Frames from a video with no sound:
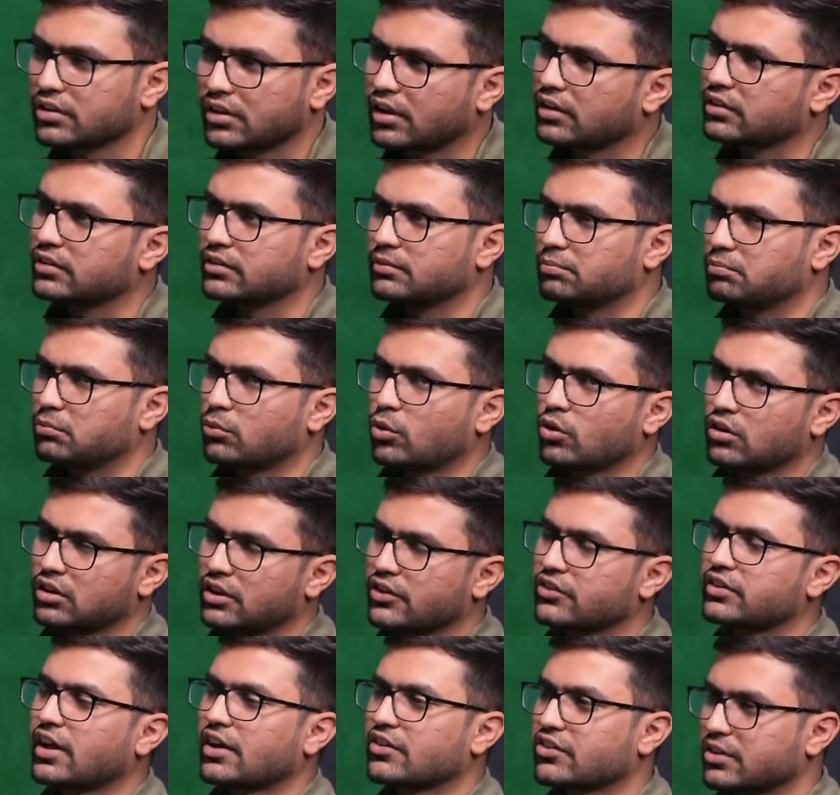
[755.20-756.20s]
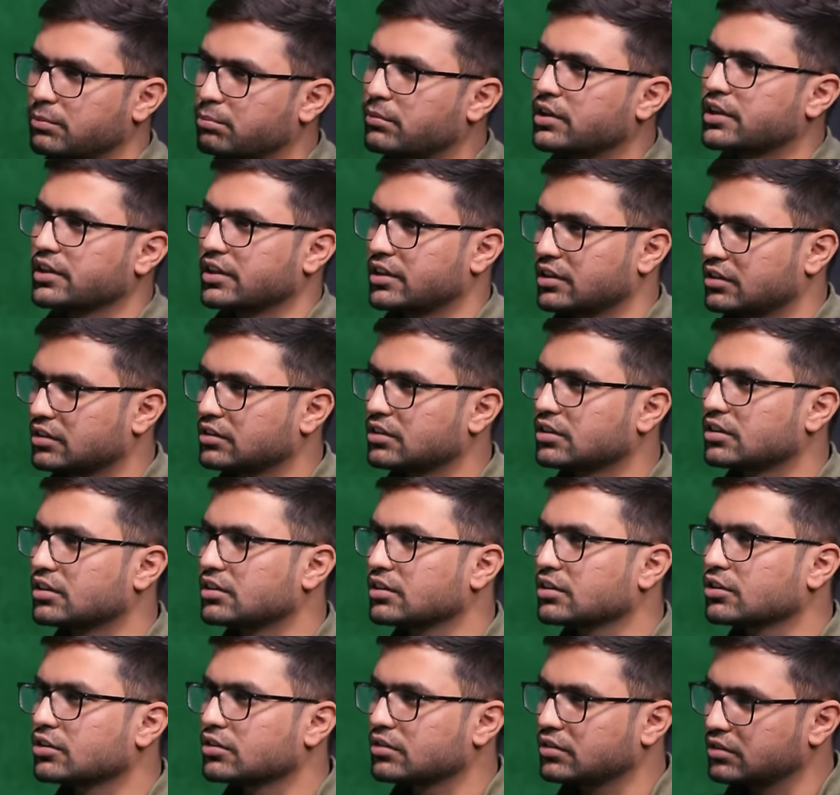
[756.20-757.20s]
that, more or less, that's immaterial.
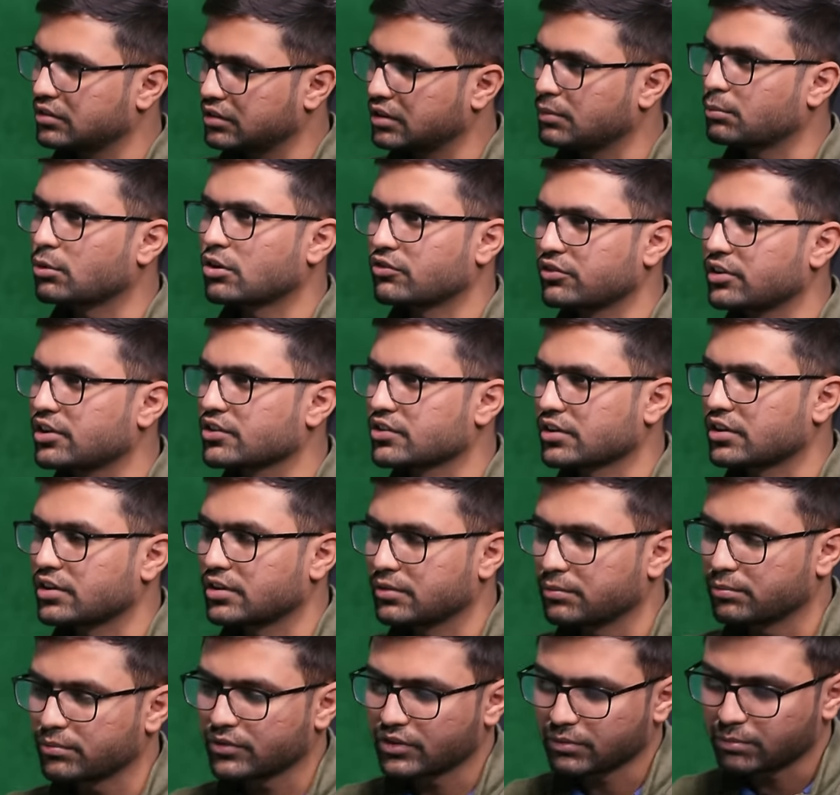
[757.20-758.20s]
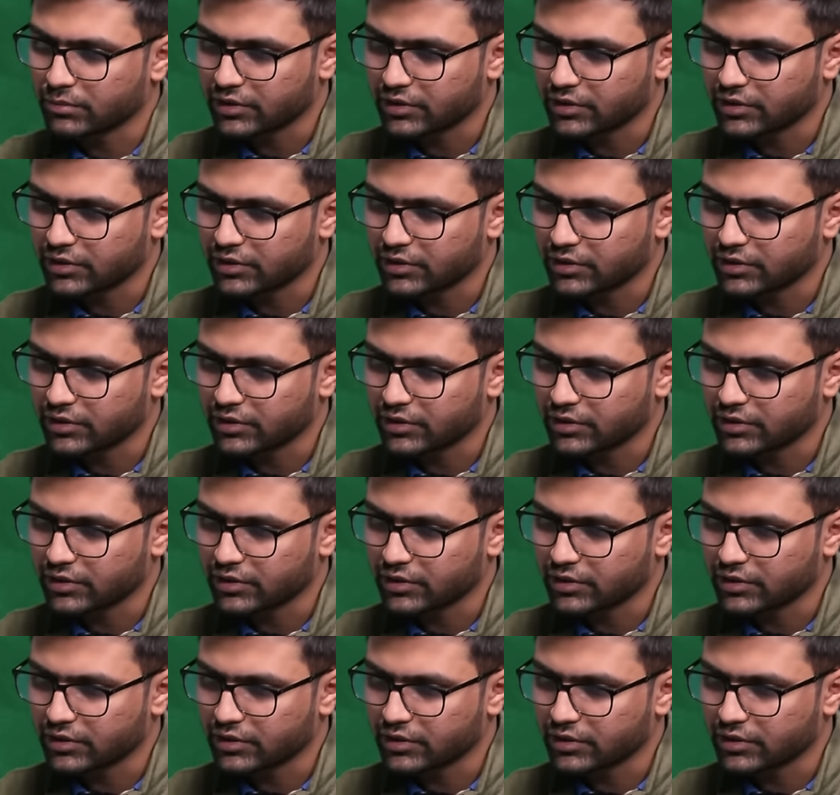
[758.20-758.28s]
The number of years I am.